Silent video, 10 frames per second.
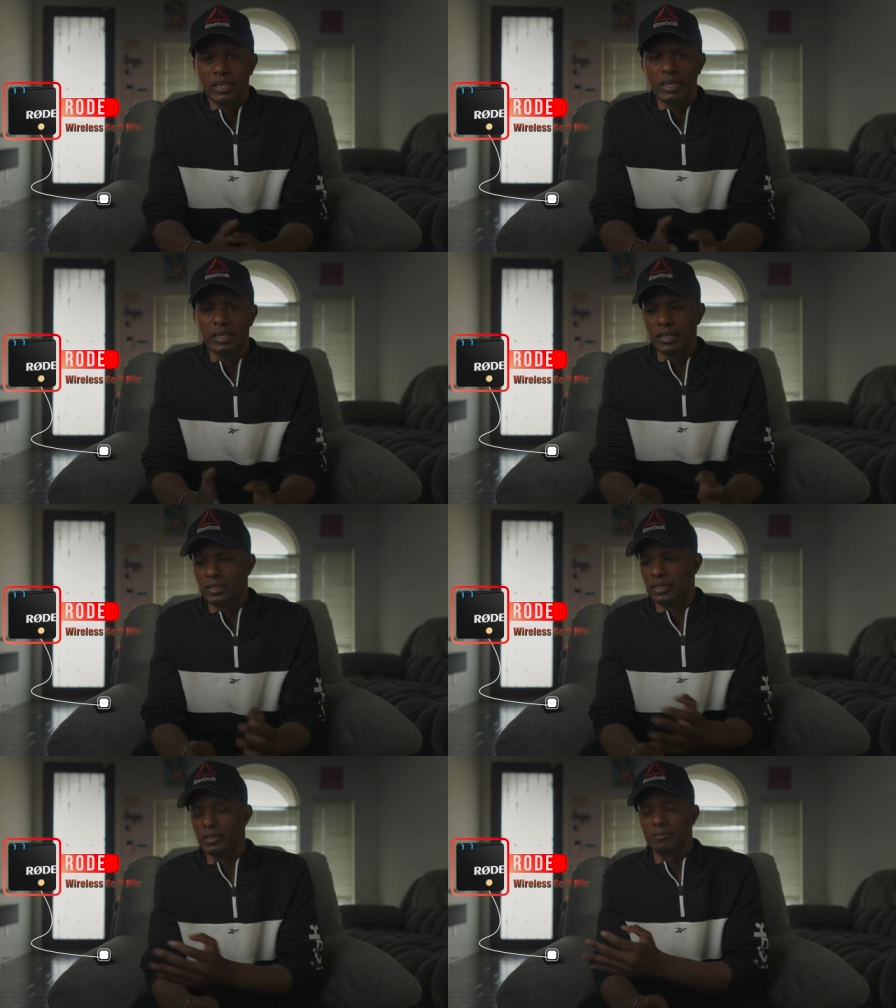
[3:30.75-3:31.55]
It,
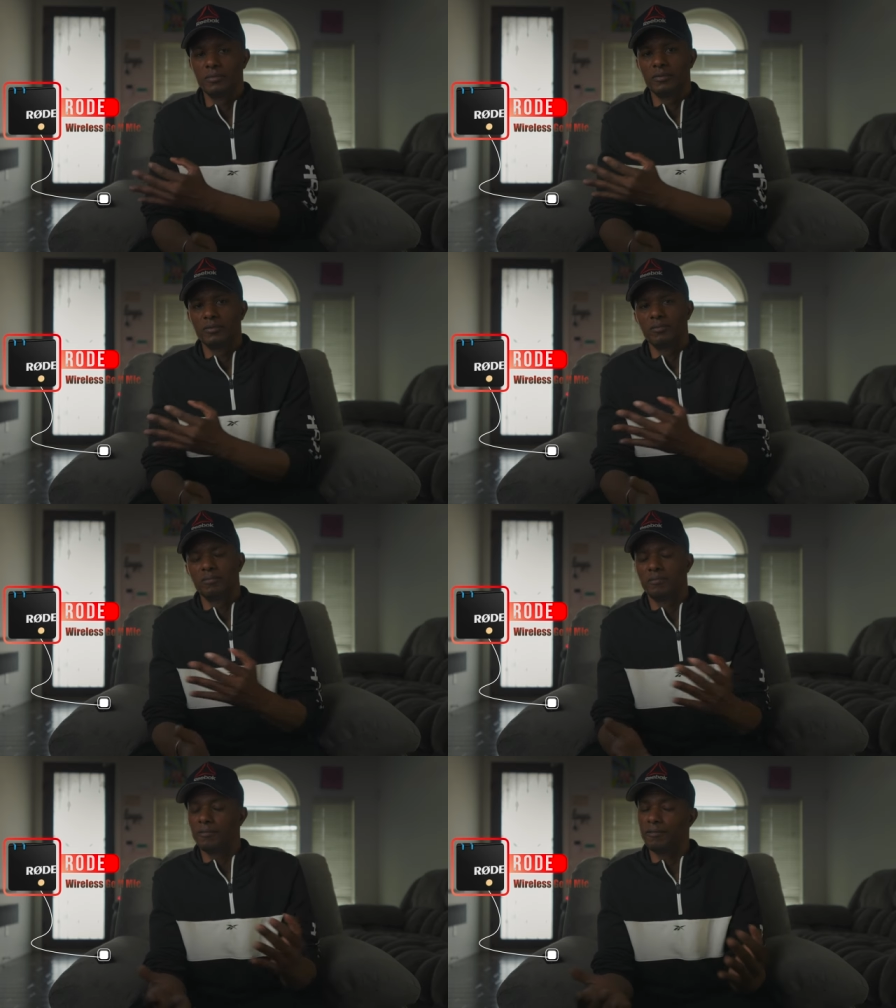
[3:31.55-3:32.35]
it's
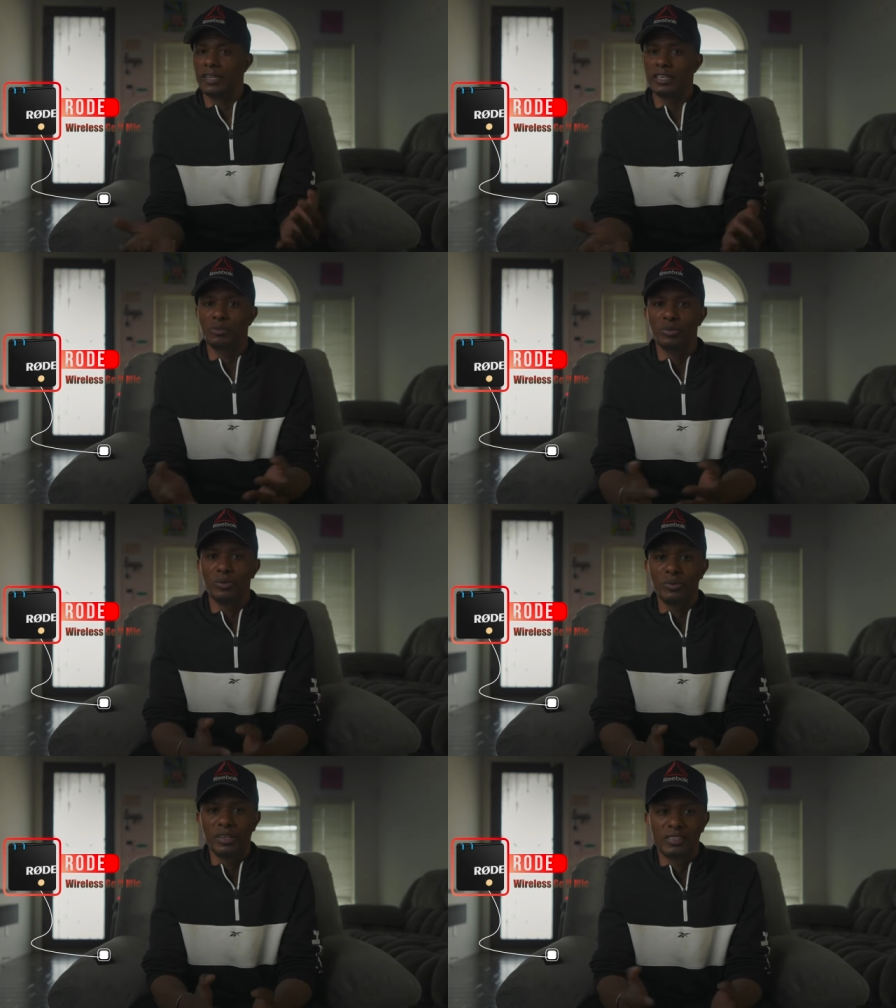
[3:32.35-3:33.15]

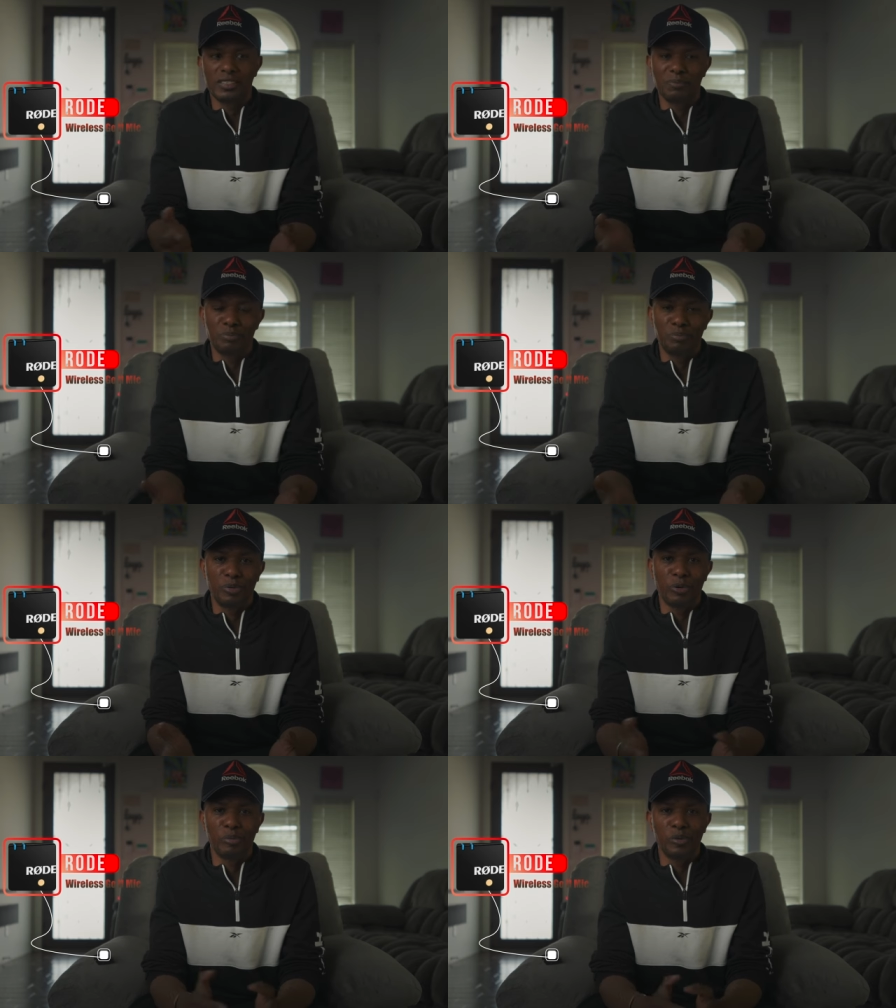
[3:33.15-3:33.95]
flexible, it's
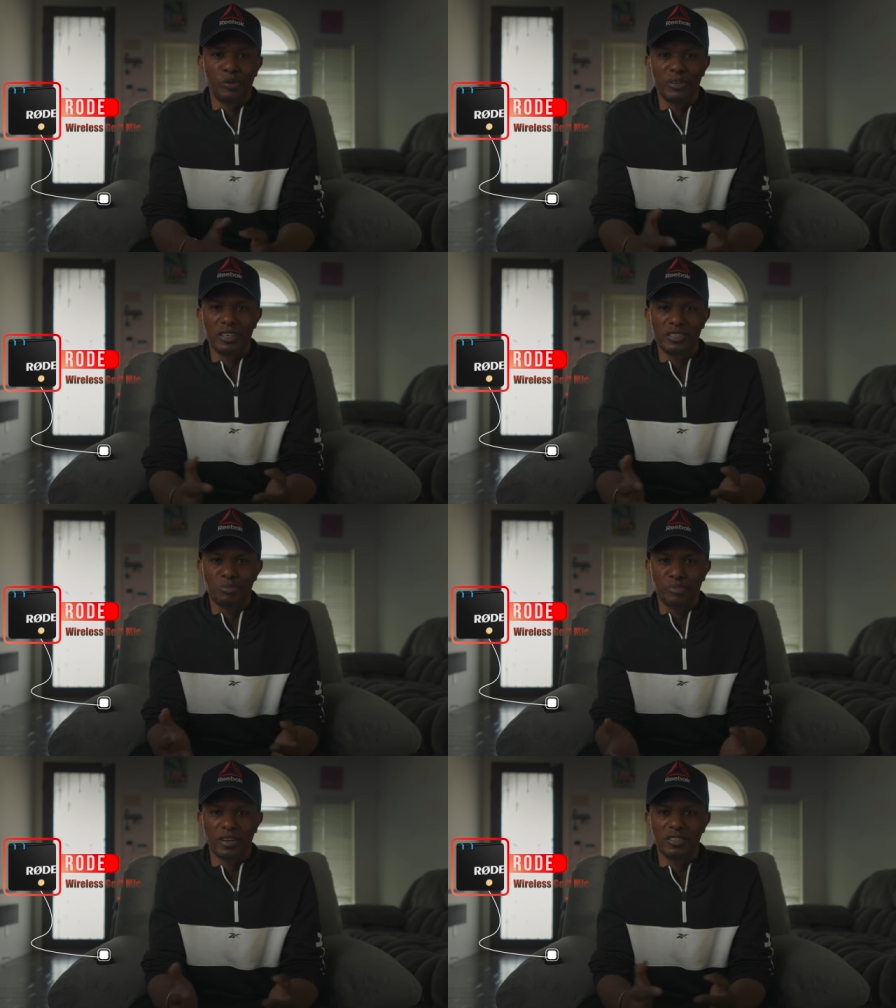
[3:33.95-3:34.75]
portable, it's
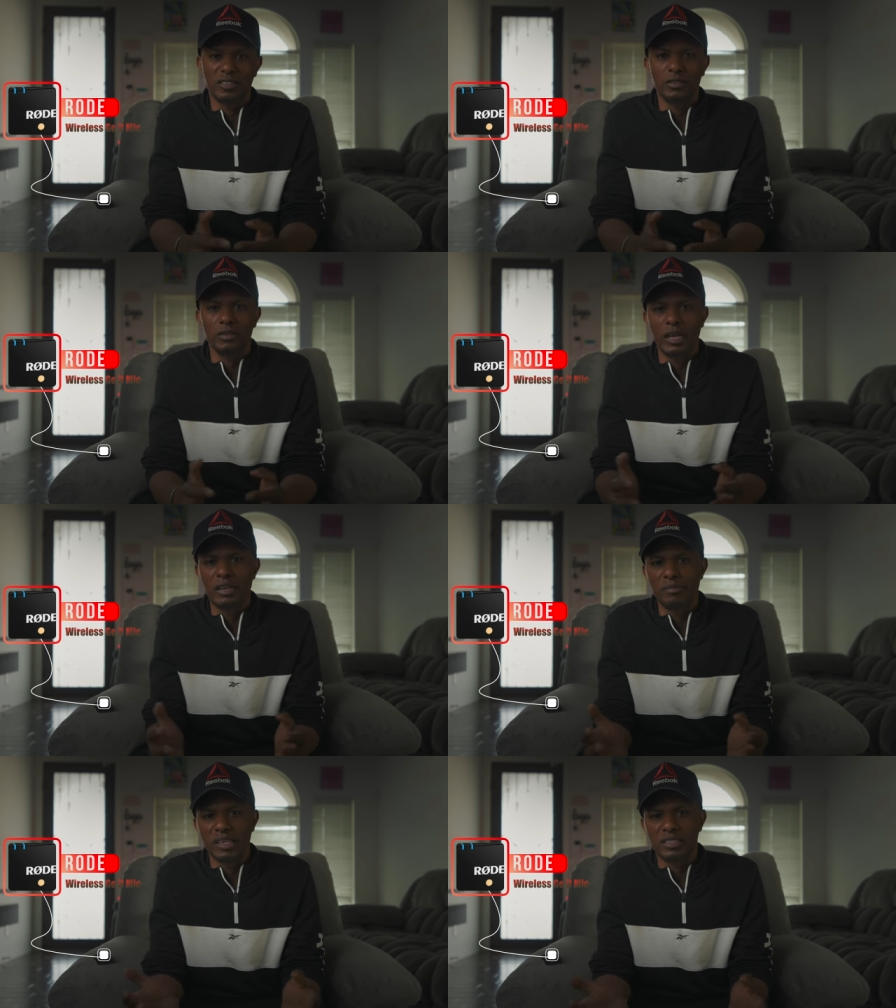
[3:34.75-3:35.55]
practical, and
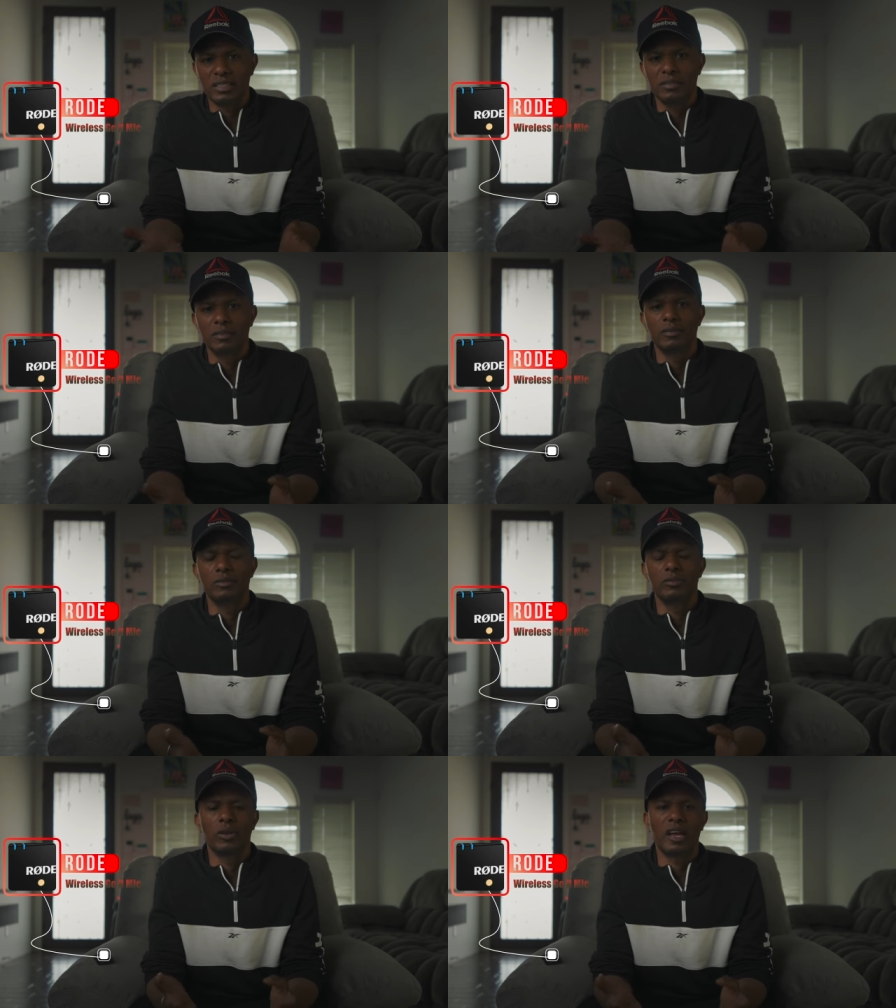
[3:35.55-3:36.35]
it makes
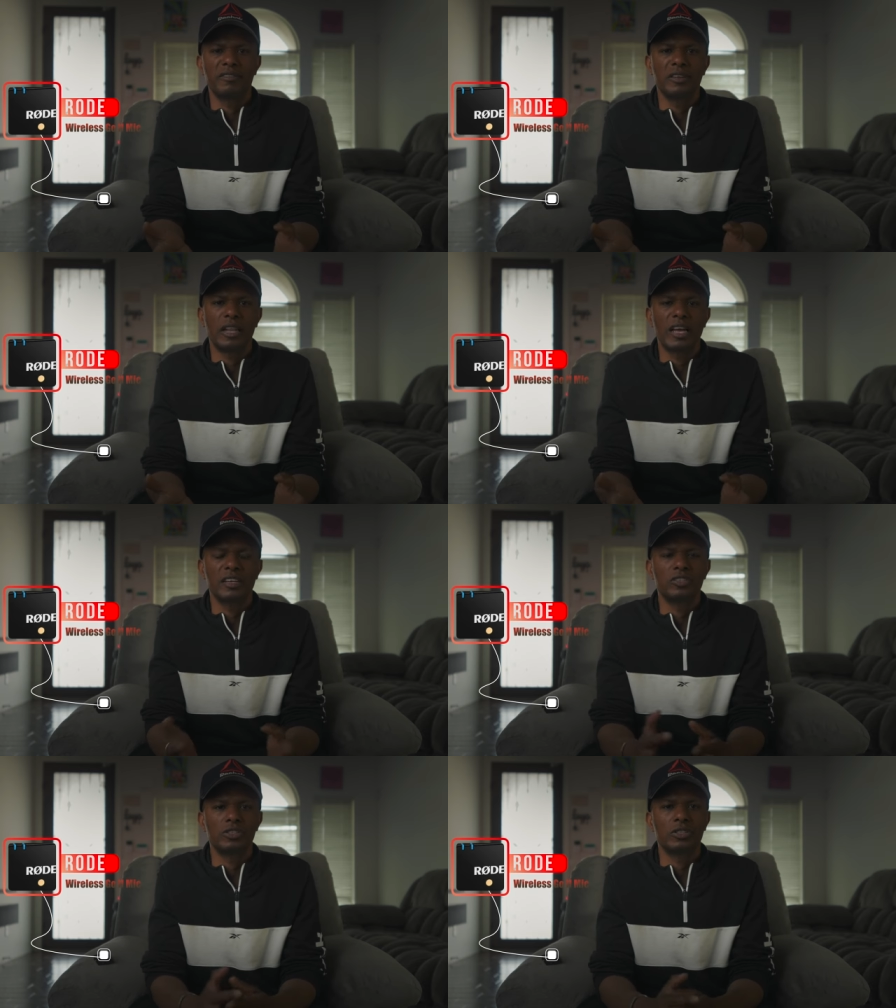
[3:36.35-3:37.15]
your life a lot
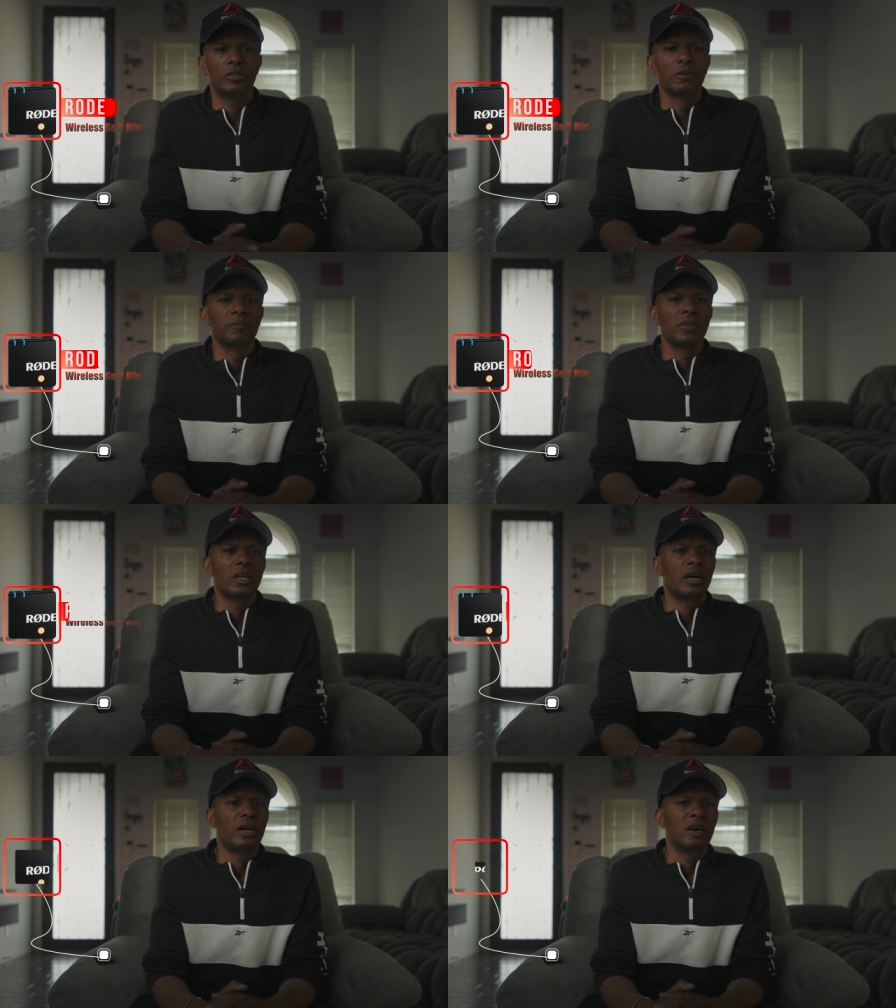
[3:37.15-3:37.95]
easier.
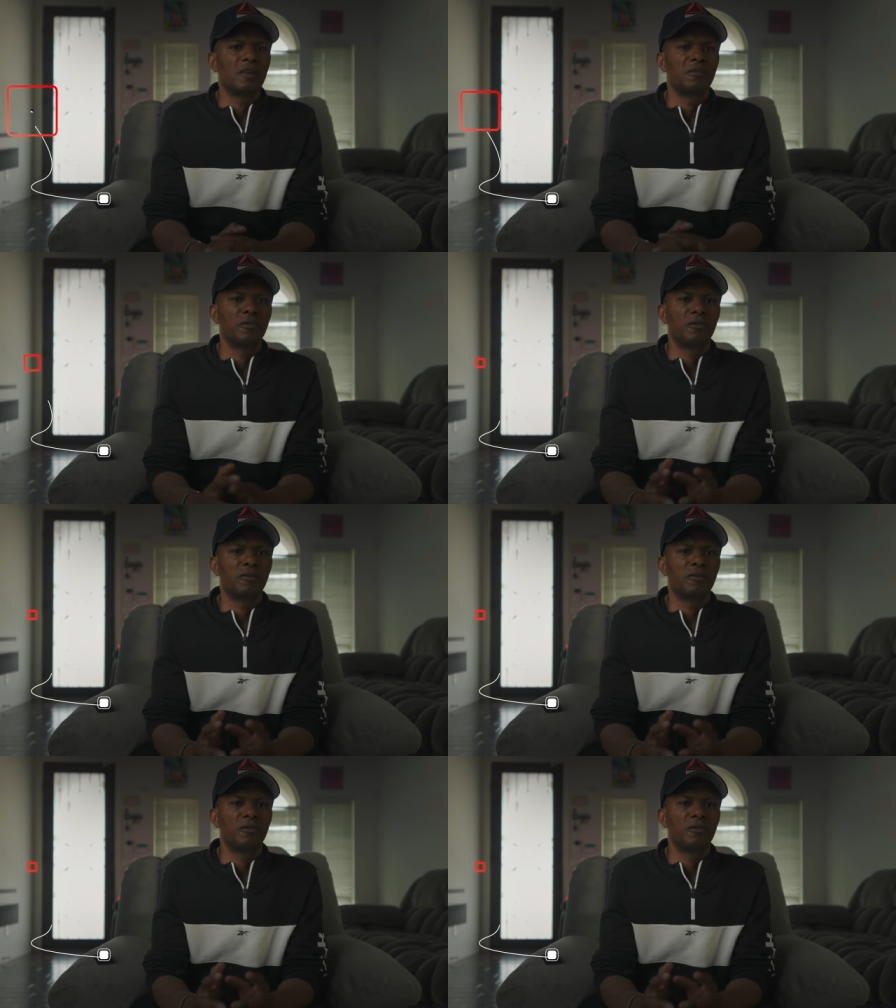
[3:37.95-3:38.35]
Uh, for